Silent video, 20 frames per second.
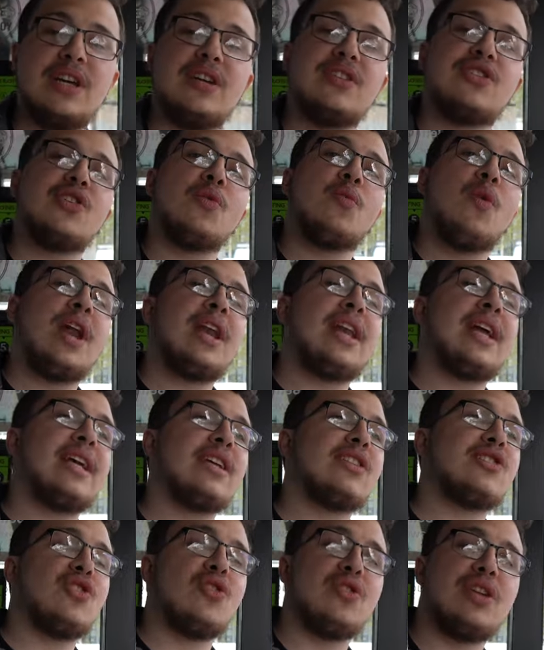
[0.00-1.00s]
to when
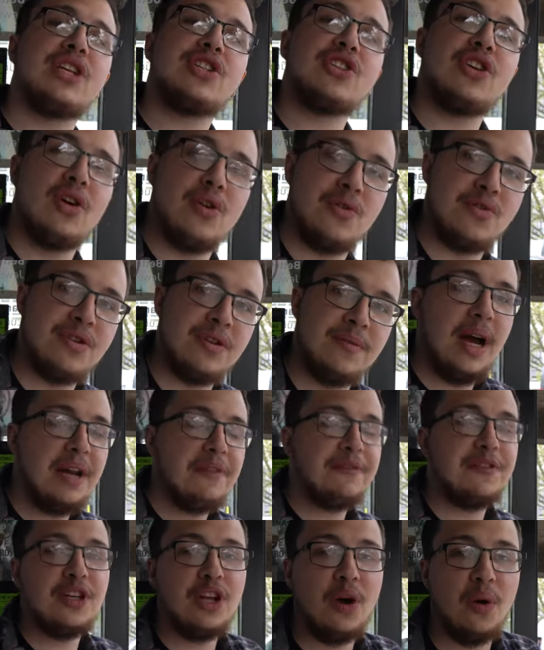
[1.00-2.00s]
it's on its own. And
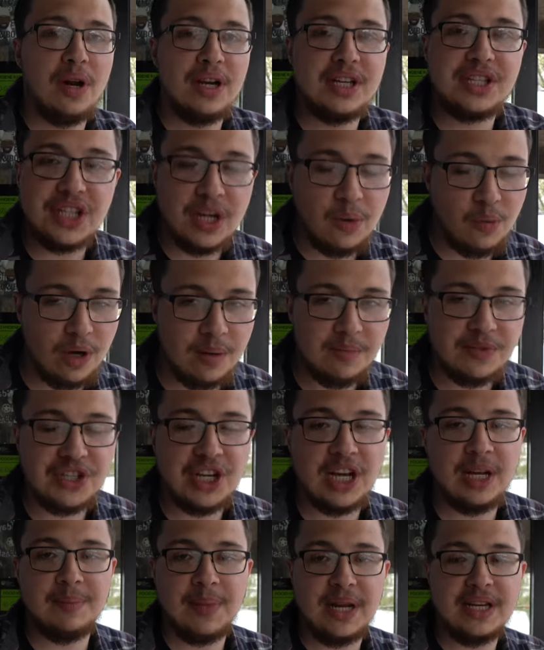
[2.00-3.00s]
if you don't understand what I'm
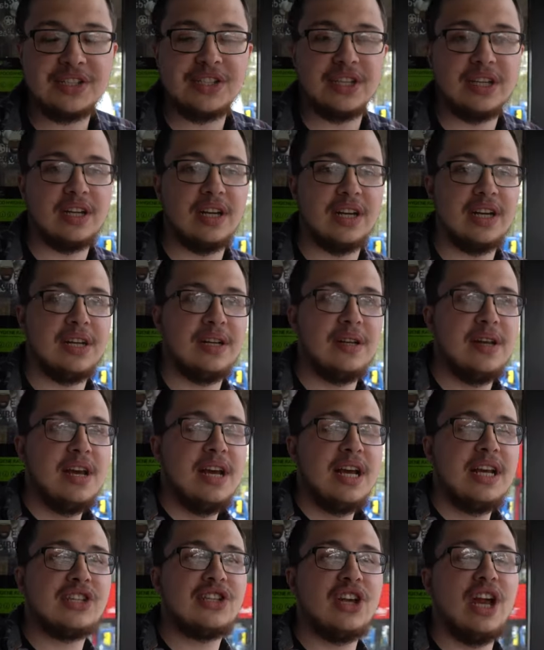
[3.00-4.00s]
saying, basically,
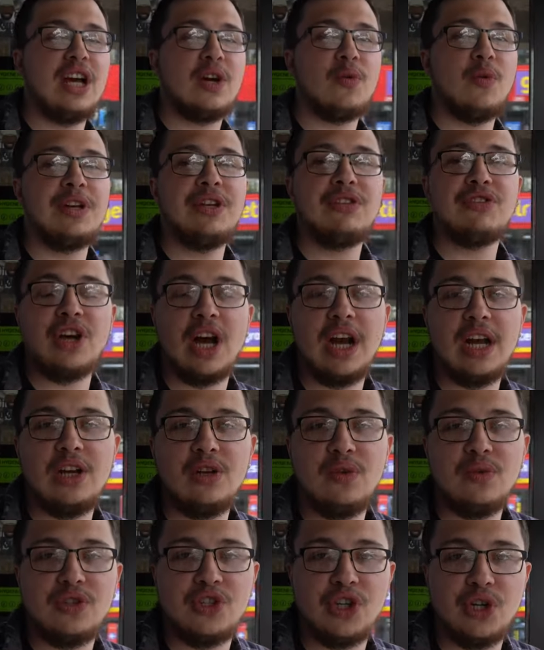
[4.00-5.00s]
it's like when you
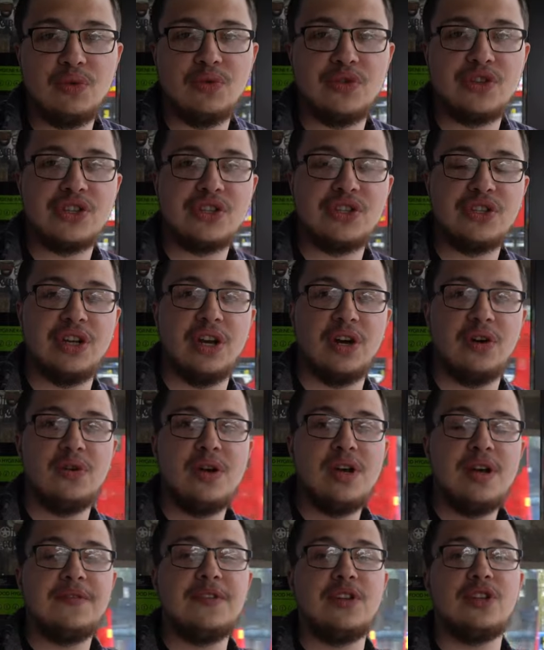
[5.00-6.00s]
dilute juice, you know?
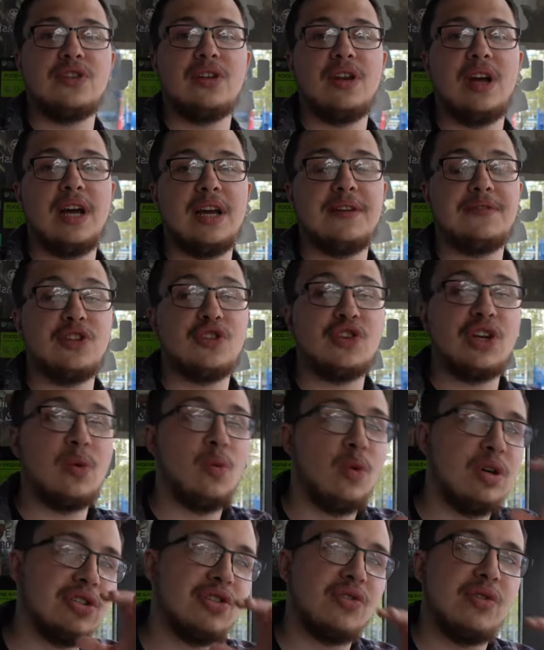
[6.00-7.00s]
If you drink
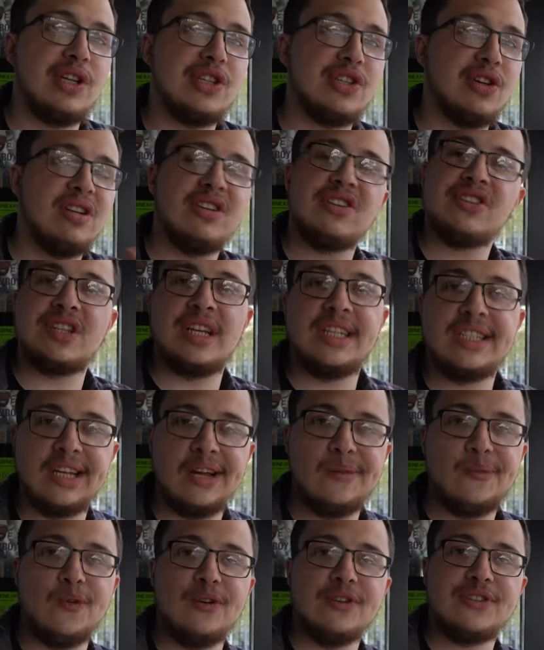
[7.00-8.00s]
water on its own, it just tastes
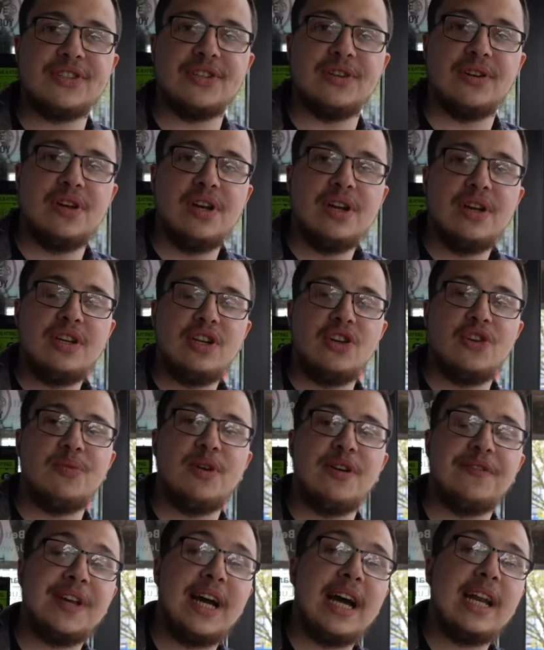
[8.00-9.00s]
like water, you know?
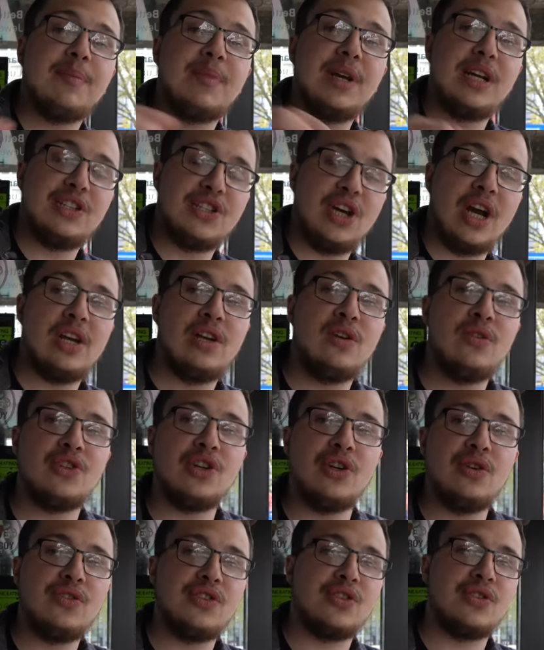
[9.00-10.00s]
But if you add a bit of dilute
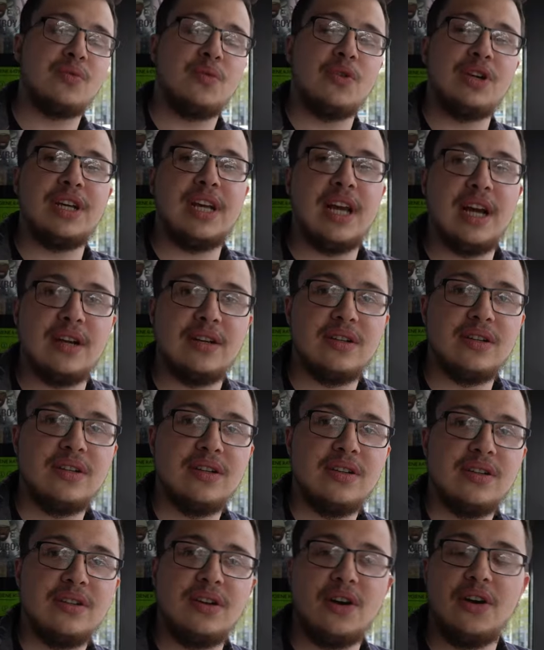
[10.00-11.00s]
juice, what do you get?
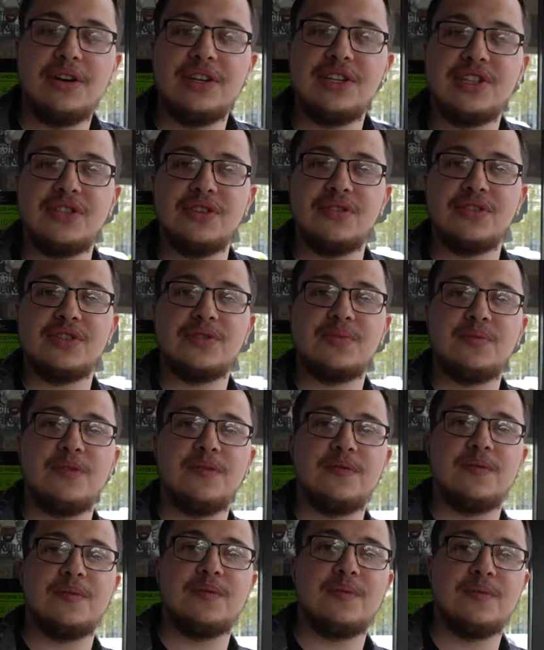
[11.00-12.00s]
Orange juice with
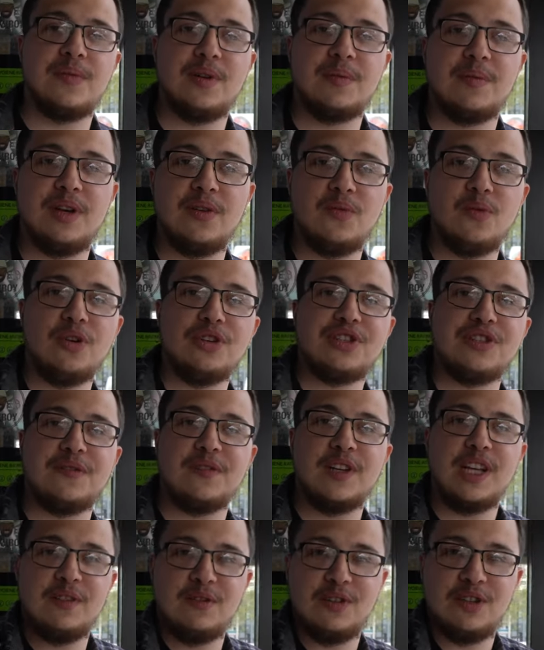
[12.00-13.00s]
a bit of water
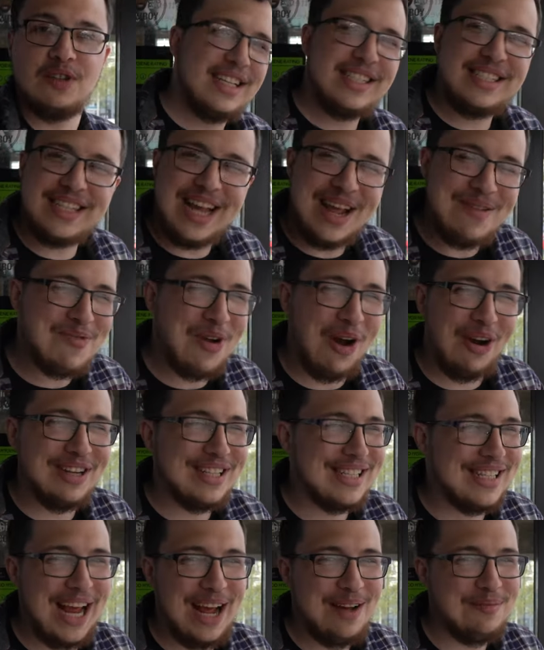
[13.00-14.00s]
flavor. The same
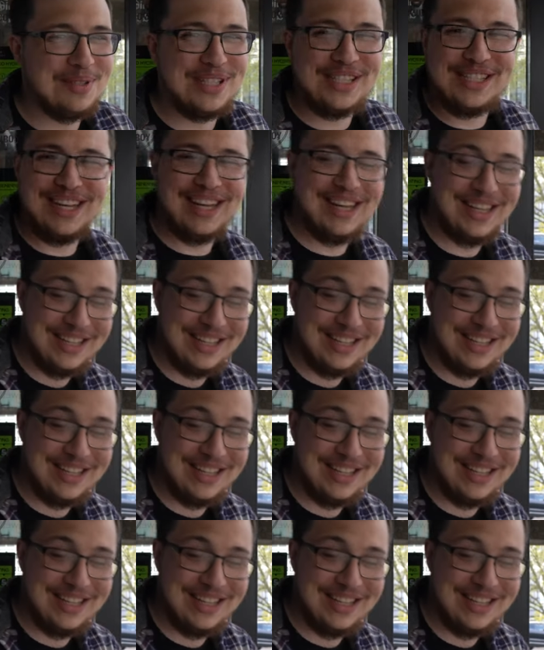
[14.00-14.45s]
concepts.